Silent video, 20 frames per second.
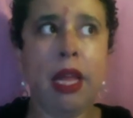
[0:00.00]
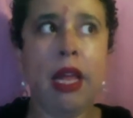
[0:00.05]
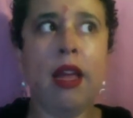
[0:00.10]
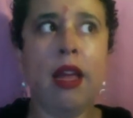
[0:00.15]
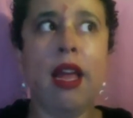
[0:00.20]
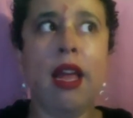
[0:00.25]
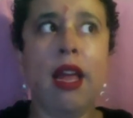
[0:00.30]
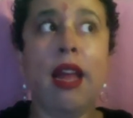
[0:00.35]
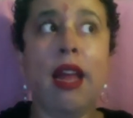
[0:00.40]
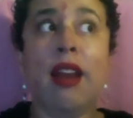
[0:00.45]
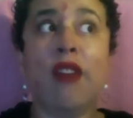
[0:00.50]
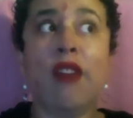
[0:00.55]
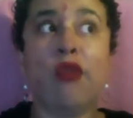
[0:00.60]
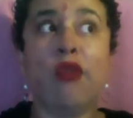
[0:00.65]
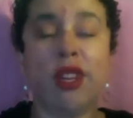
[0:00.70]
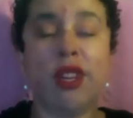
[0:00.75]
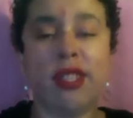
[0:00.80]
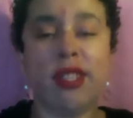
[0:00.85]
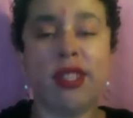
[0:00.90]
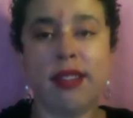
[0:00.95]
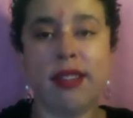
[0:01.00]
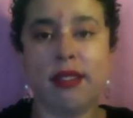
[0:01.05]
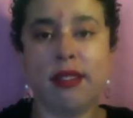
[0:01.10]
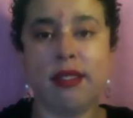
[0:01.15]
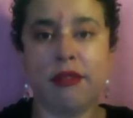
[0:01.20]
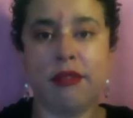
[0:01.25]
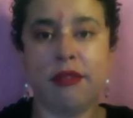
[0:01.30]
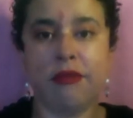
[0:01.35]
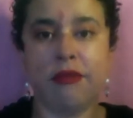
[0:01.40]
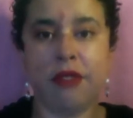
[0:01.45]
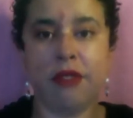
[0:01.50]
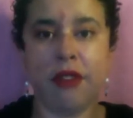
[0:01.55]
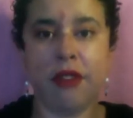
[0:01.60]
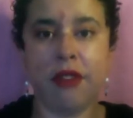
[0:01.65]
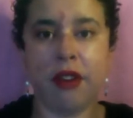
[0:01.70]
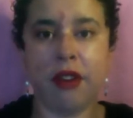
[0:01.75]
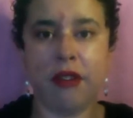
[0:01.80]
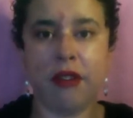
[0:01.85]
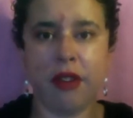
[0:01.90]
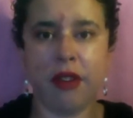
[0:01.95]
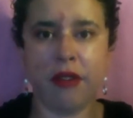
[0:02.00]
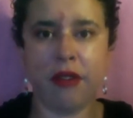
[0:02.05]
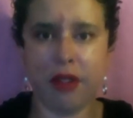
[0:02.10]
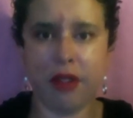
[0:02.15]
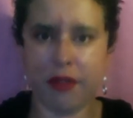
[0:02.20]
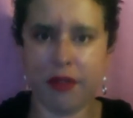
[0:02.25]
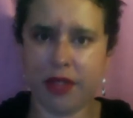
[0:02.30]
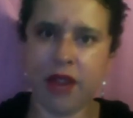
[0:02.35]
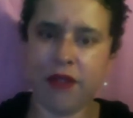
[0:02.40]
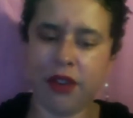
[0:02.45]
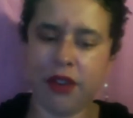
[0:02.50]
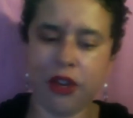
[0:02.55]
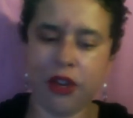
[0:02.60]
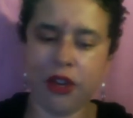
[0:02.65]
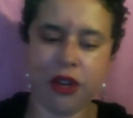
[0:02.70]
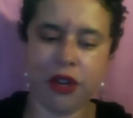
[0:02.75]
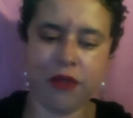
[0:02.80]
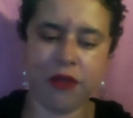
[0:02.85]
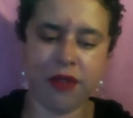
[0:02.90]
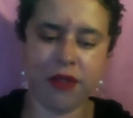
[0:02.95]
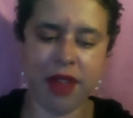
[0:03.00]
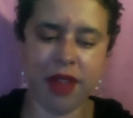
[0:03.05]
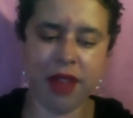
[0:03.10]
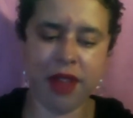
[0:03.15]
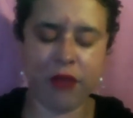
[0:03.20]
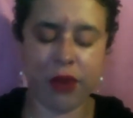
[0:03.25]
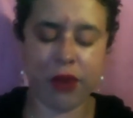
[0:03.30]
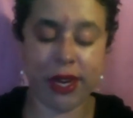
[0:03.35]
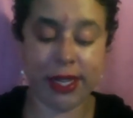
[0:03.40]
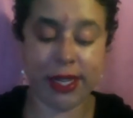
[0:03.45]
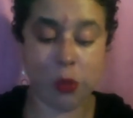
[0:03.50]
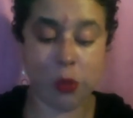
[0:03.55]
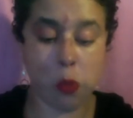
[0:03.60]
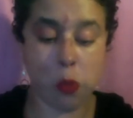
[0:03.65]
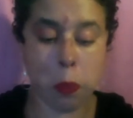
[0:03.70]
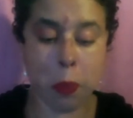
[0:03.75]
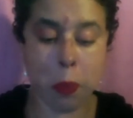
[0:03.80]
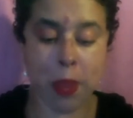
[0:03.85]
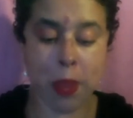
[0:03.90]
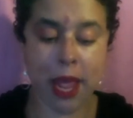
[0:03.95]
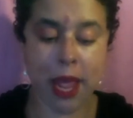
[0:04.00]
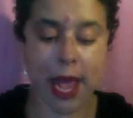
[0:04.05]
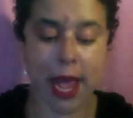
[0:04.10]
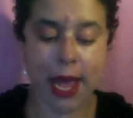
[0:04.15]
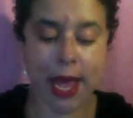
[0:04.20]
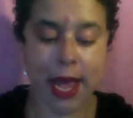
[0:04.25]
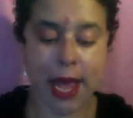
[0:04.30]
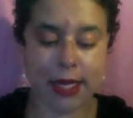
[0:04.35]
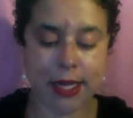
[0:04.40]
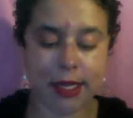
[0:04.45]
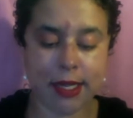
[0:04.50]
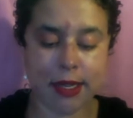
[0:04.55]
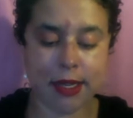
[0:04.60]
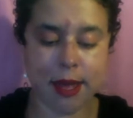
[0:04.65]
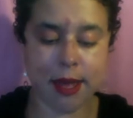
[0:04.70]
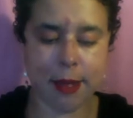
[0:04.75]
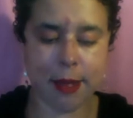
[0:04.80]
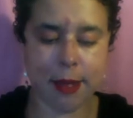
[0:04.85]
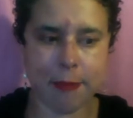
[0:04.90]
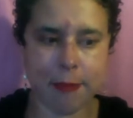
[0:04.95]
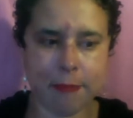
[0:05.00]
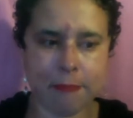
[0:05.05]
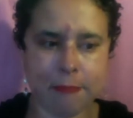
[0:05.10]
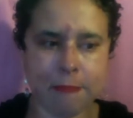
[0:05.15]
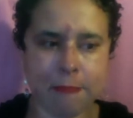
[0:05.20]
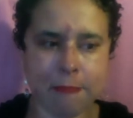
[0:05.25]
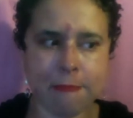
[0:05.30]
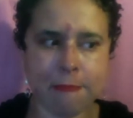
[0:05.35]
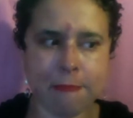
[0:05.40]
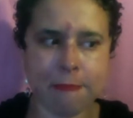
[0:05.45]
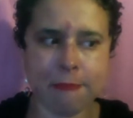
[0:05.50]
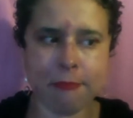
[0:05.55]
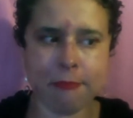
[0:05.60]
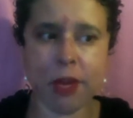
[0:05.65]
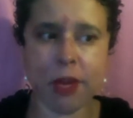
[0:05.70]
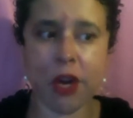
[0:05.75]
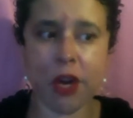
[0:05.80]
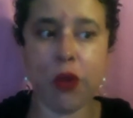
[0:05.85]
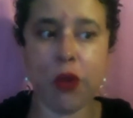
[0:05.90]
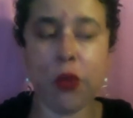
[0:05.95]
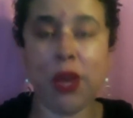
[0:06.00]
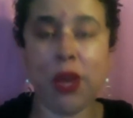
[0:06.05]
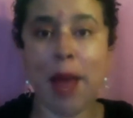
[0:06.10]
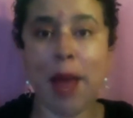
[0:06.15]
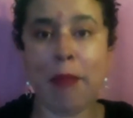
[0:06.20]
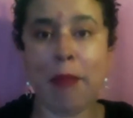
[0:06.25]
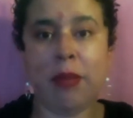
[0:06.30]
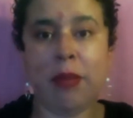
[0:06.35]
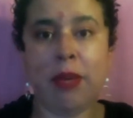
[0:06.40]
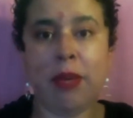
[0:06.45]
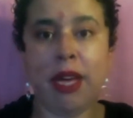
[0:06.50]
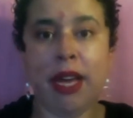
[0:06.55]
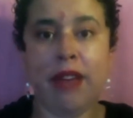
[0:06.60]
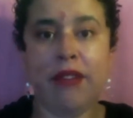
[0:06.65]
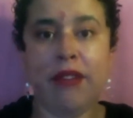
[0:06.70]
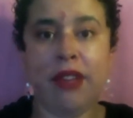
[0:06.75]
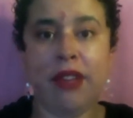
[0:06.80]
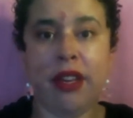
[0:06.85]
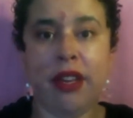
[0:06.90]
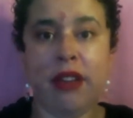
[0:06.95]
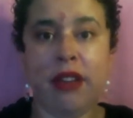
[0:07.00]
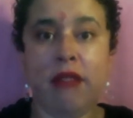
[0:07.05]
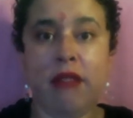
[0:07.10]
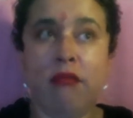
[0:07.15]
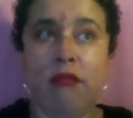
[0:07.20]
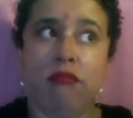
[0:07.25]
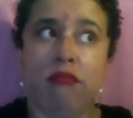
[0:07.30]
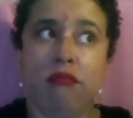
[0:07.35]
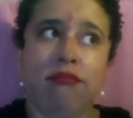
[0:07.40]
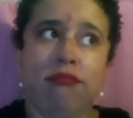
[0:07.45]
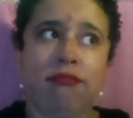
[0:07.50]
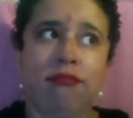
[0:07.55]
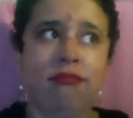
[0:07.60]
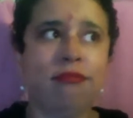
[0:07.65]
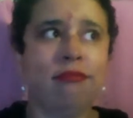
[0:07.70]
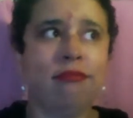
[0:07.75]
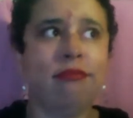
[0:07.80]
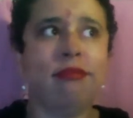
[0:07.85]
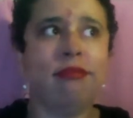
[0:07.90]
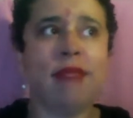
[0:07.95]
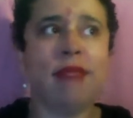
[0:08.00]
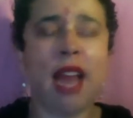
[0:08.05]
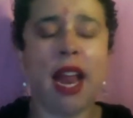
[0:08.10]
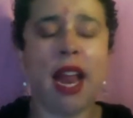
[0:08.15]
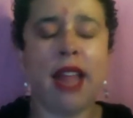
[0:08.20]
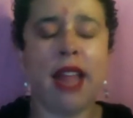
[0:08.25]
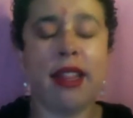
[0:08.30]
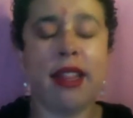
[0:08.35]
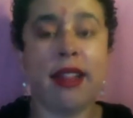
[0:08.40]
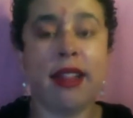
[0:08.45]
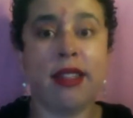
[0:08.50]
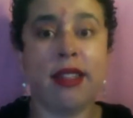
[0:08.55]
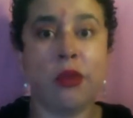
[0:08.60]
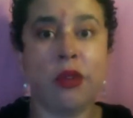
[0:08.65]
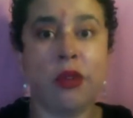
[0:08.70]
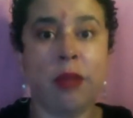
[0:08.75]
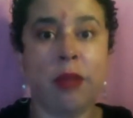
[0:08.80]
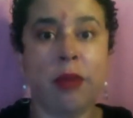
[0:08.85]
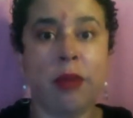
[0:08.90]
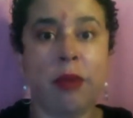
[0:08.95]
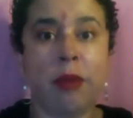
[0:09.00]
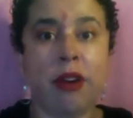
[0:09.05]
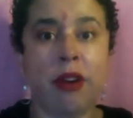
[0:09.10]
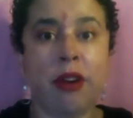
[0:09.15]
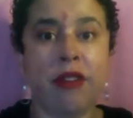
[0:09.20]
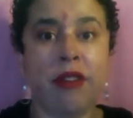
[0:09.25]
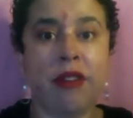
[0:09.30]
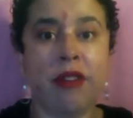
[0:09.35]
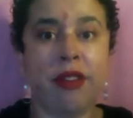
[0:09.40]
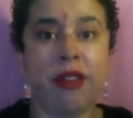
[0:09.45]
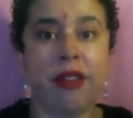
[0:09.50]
in every sense of the definition of that phrase. And we happen to be hyphenated, and I think that's a really big part of it.